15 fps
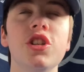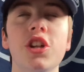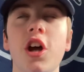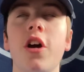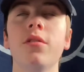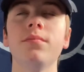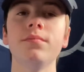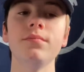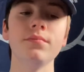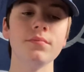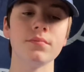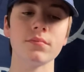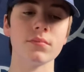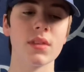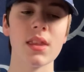you know,
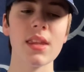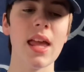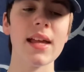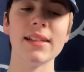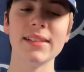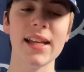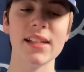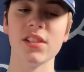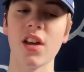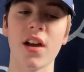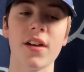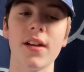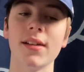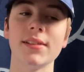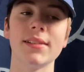yes, I
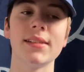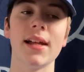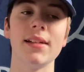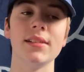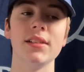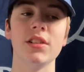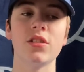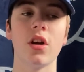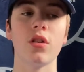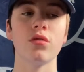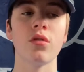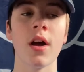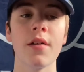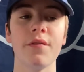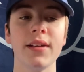can understand he's done all
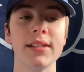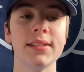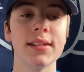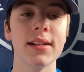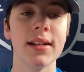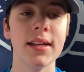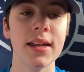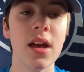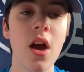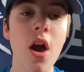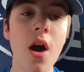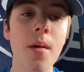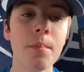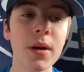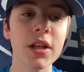right recently,
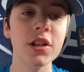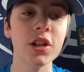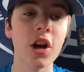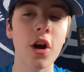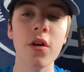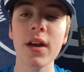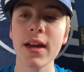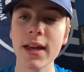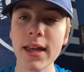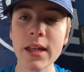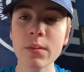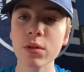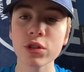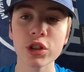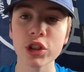but, you know, he
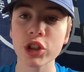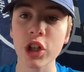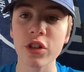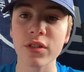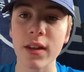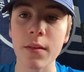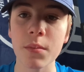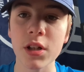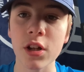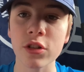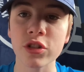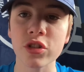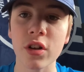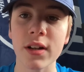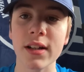wasn't Jose Mourinho's
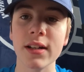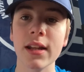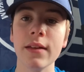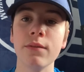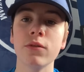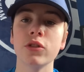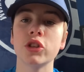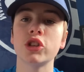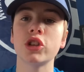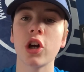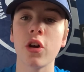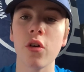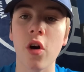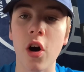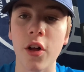signing. Neither was
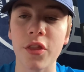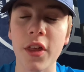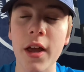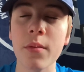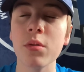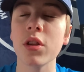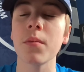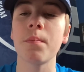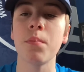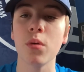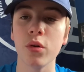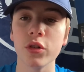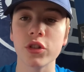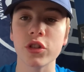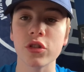Joe Hart. They were the
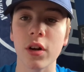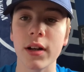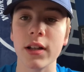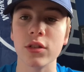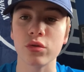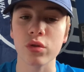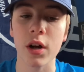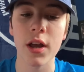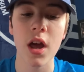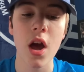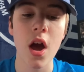board signings, right?